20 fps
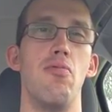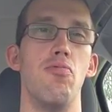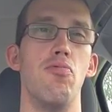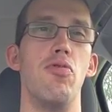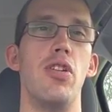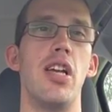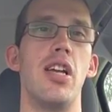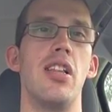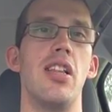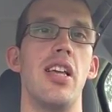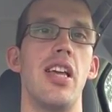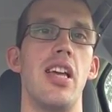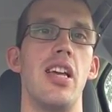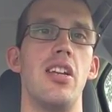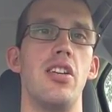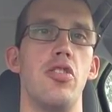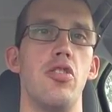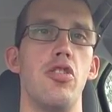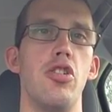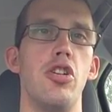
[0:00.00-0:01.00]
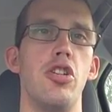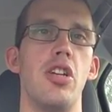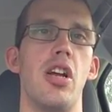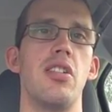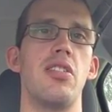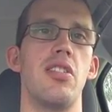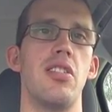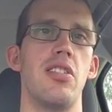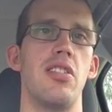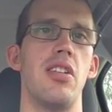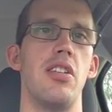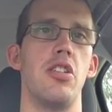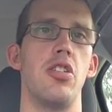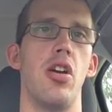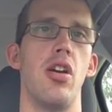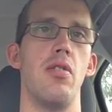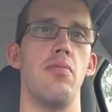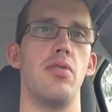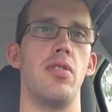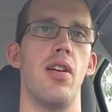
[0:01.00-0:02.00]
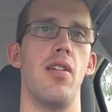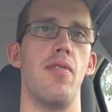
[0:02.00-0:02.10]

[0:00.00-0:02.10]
really do you justice in terms